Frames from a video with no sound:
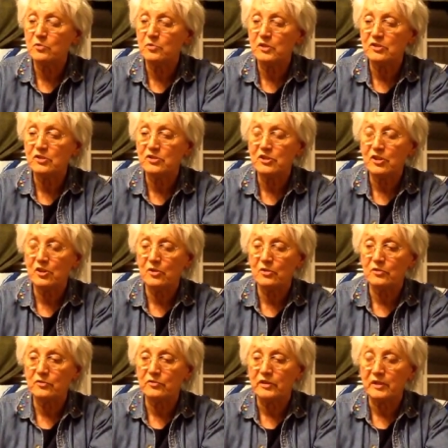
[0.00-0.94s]
wood
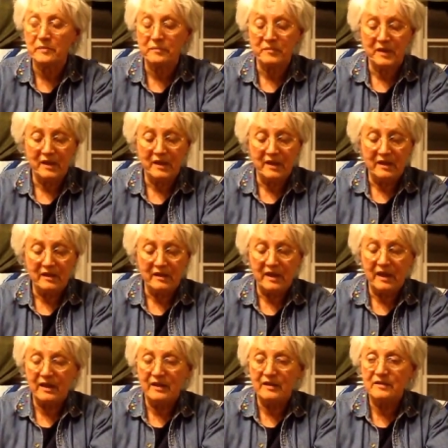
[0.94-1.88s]
stove.
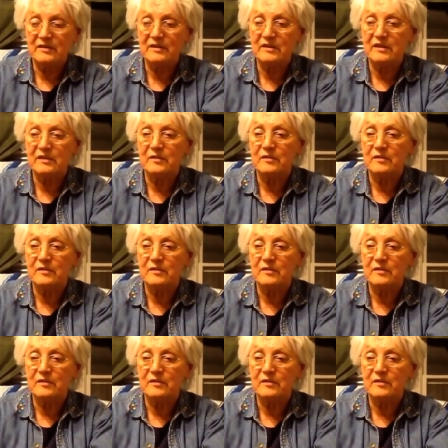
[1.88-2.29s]
And